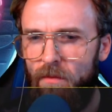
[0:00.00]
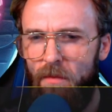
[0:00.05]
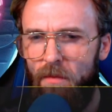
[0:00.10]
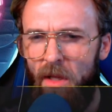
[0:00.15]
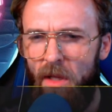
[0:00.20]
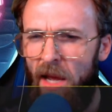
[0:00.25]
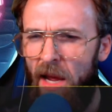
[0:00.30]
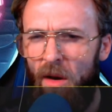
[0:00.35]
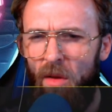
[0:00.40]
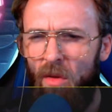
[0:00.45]

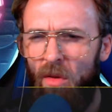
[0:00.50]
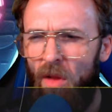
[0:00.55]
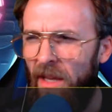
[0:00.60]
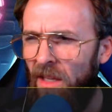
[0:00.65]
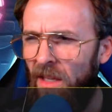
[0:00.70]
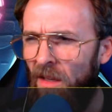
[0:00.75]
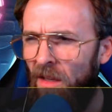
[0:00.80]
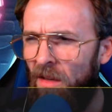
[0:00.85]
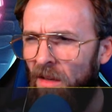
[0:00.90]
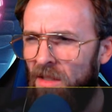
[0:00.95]
Yeah, I don't
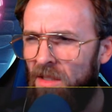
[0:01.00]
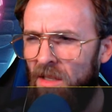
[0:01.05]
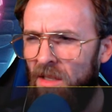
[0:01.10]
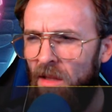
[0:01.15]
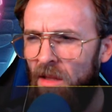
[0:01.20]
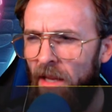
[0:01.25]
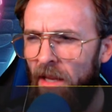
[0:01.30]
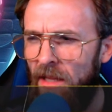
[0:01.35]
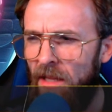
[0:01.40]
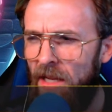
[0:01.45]
like it. It
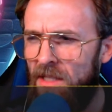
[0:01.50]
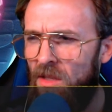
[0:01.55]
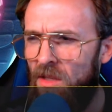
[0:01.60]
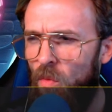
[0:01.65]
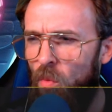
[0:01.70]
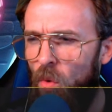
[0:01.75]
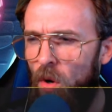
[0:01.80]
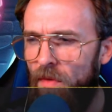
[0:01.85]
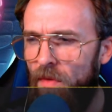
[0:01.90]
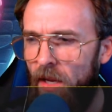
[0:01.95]
said like that's the
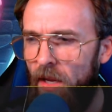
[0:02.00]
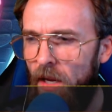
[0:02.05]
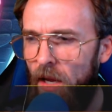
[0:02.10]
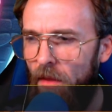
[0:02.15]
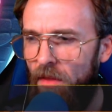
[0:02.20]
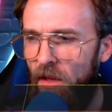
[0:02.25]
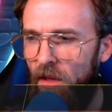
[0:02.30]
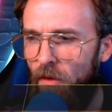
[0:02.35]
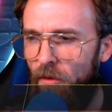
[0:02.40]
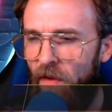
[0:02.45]
one thing I
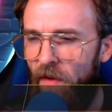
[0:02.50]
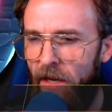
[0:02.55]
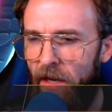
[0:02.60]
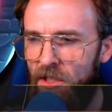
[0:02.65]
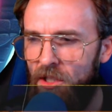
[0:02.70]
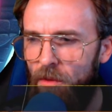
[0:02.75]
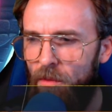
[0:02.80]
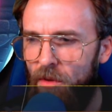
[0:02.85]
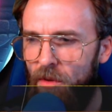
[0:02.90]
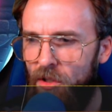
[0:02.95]
think
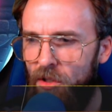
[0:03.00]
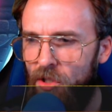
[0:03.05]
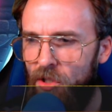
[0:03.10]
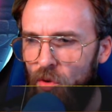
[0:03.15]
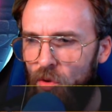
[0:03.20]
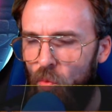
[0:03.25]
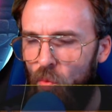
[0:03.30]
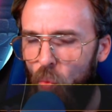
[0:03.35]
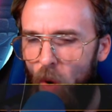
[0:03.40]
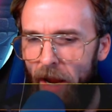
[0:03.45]
Phantom could
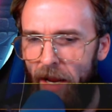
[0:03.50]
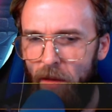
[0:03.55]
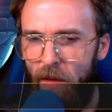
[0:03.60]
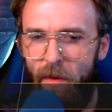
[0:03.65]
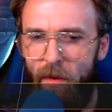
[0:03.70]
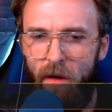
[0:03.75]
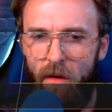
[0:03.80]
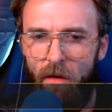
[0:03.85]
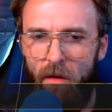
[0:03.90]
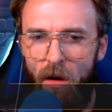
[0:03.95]
do way
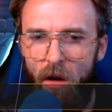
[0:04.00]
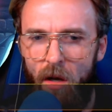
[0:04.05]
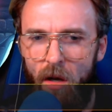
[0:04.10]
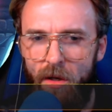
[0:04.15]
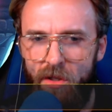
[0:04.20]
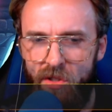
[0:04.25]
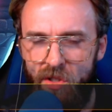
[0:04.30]
better on,